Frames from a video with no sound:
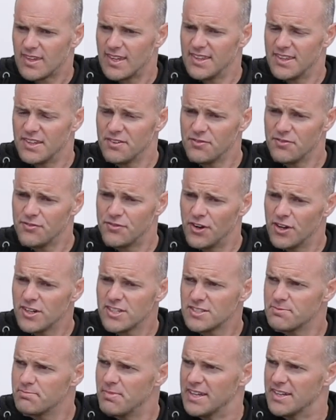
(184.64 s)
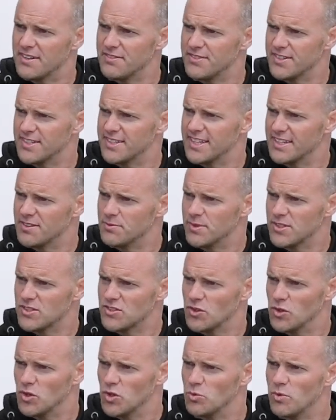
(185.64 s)
And the first benefit that we
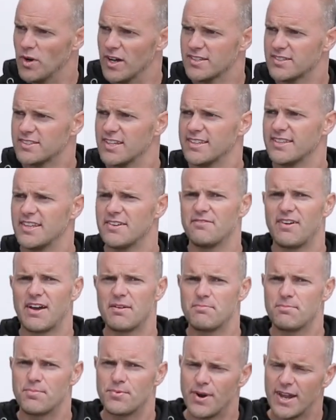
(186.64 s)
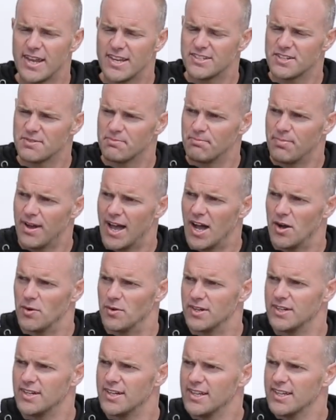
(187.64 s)
saw was that the vibration
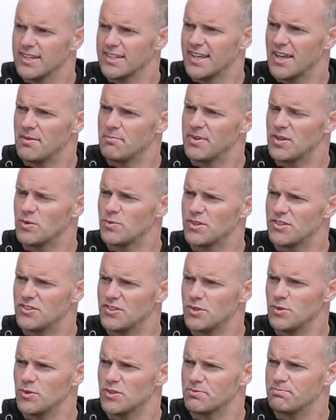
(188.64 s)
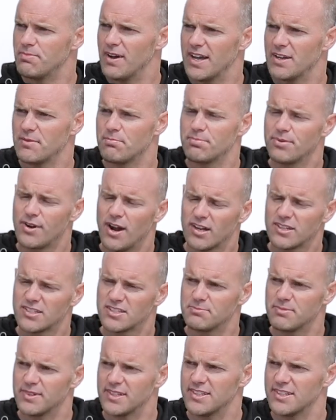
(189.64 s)
power can be reduced by
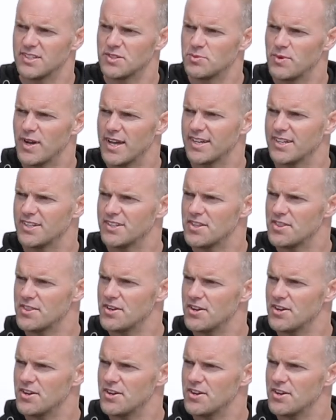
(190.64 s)
approximately 20 to